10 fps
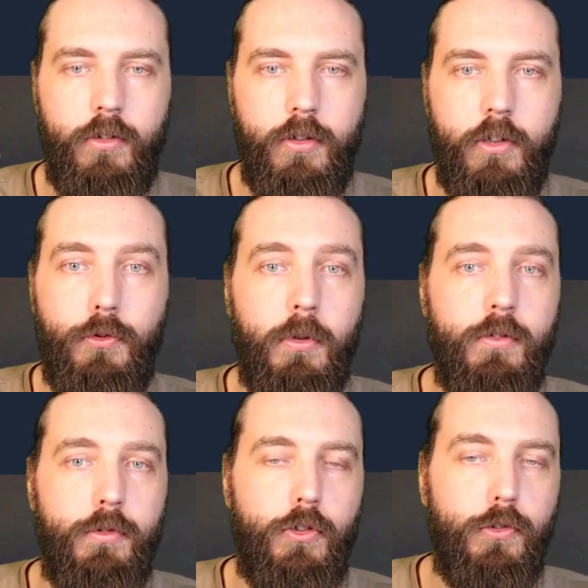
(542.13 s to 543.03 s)
This
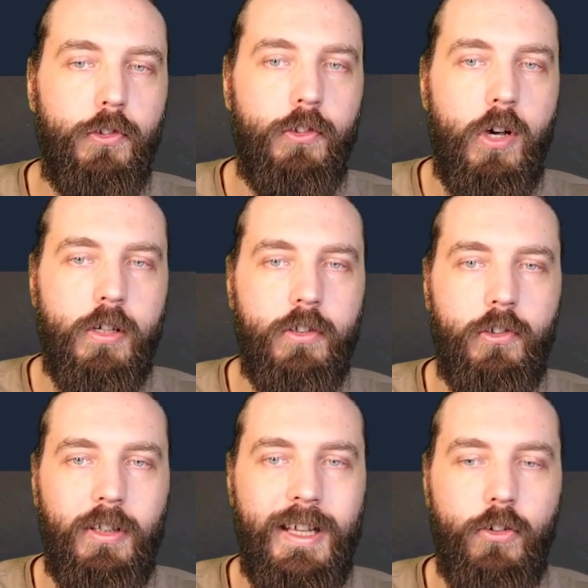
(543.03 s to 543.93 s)
one reduces target
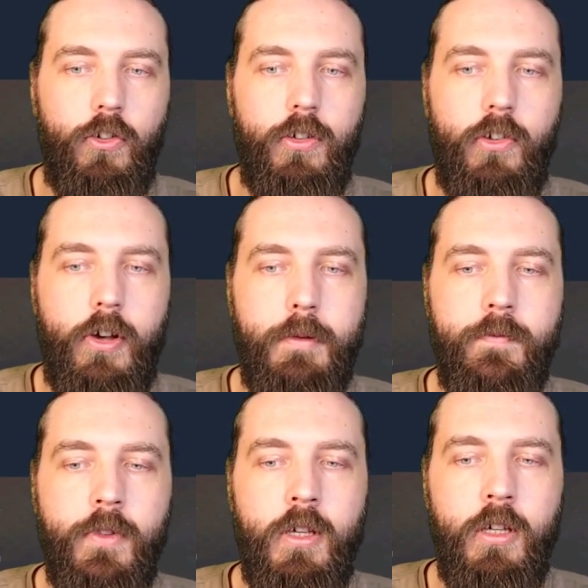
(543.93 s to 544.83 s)
selection time.
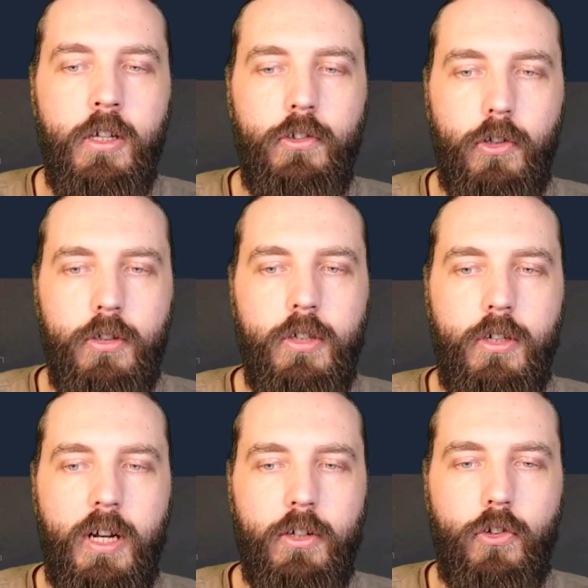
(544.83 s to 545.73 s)
So you
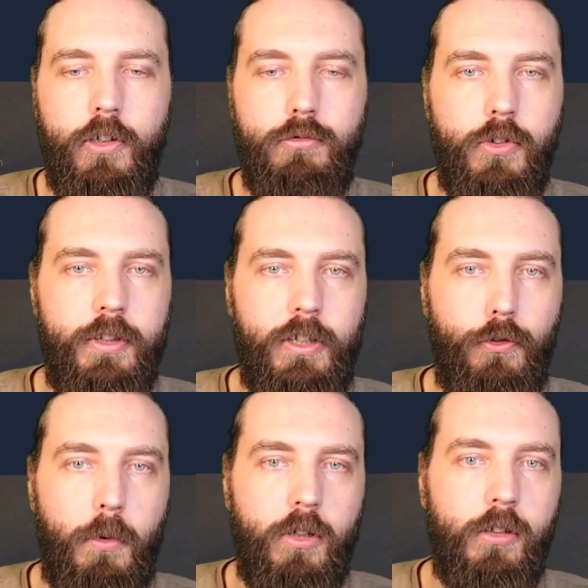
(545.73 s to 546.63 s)
could actually run
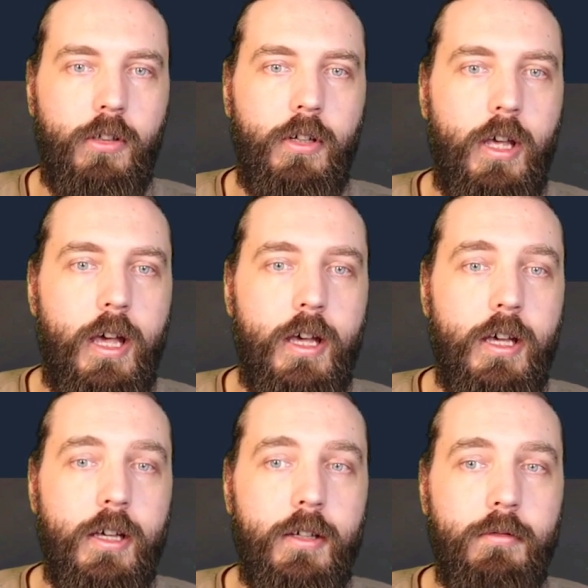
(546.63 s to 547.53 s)
this one
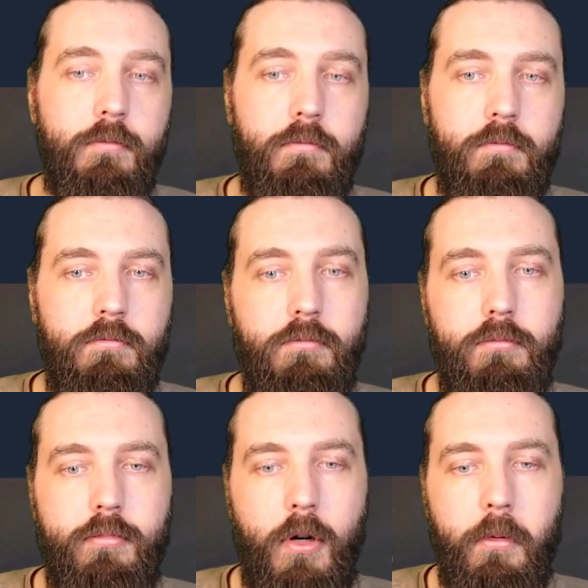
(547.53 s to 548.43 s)

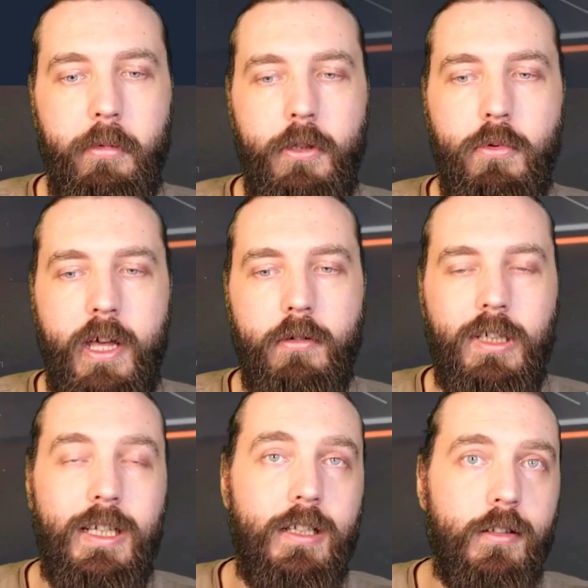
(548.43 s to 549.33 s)
probably without
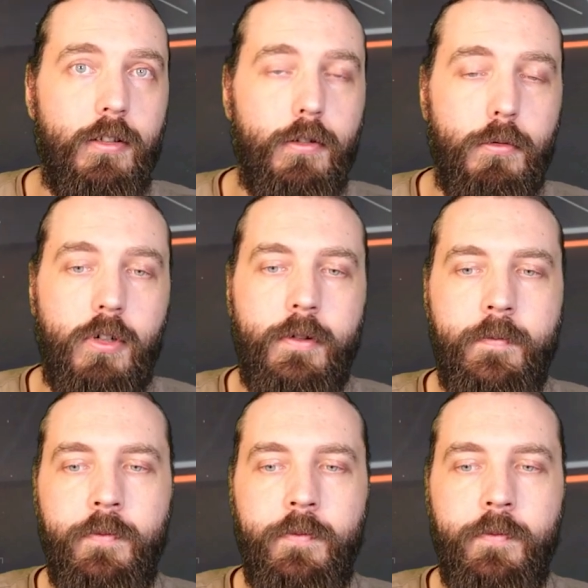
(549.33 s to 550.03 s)
needing the other one.